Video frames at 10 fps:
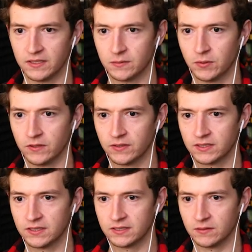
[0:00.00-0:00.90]
It's a
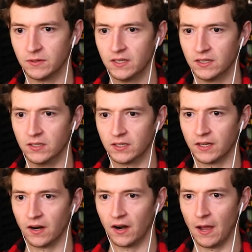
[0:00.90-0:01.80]
perfect system. Look
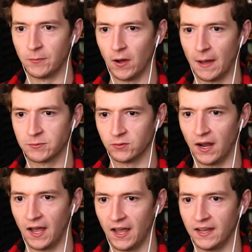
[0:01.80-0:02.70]
at our apoapsis
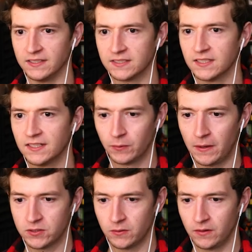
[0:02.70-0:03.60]
rise.
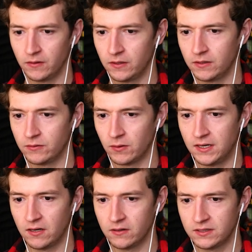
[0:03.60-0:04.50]
What, so, uh, uh do I
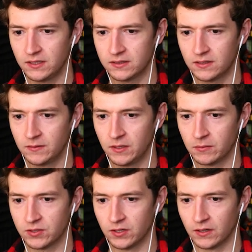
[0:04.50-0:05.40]
need RCS? Oh, let me
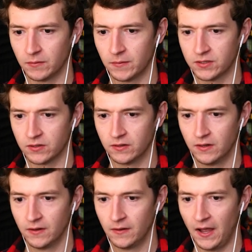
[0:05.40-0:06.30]
double check, let me make sure.
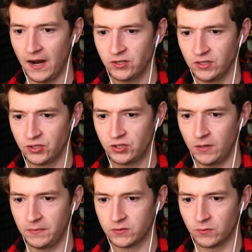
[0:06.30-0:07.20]
Actually, the
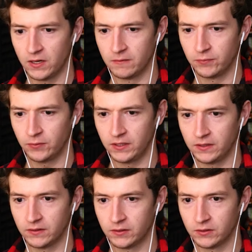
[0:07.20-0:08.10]
ship is running
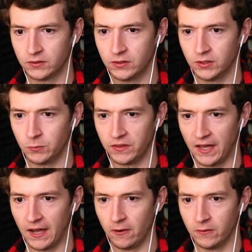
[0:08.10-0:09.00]
pretty good
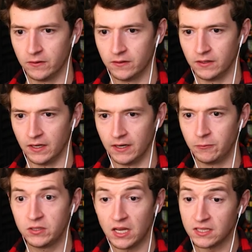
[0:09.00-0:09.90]
without it. It
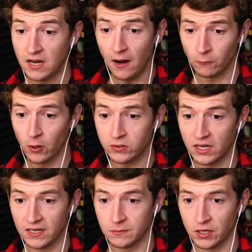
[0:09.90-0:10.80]
was, it's not
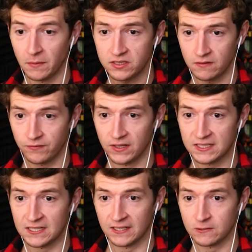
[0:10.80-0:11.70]
rotating as much. I must have
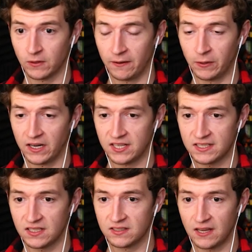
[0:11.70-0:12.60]
fixed it because when I
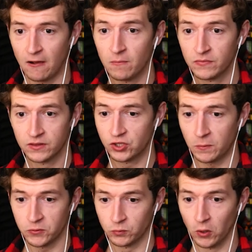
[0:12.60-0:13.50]
tested this out, the
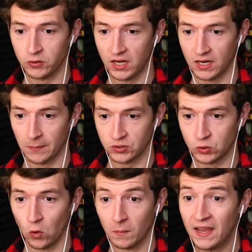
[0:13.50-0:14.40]
ship was rotating up a
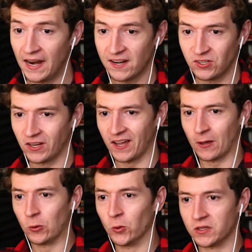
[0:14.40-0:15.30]
storm. It actually looked kind
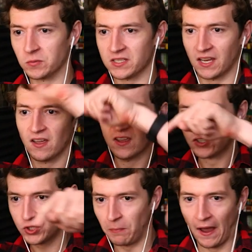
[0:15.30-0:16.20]
of cool because it was like
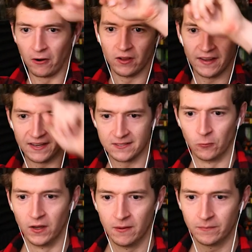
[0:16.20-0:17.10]
spiraling as it
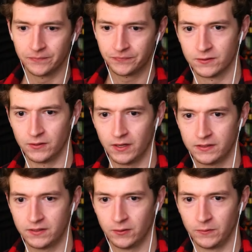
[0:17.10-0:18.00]
went. So you
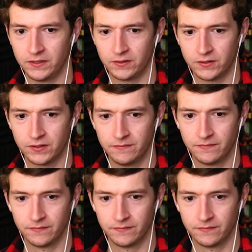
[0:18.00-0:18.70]
guys still researching?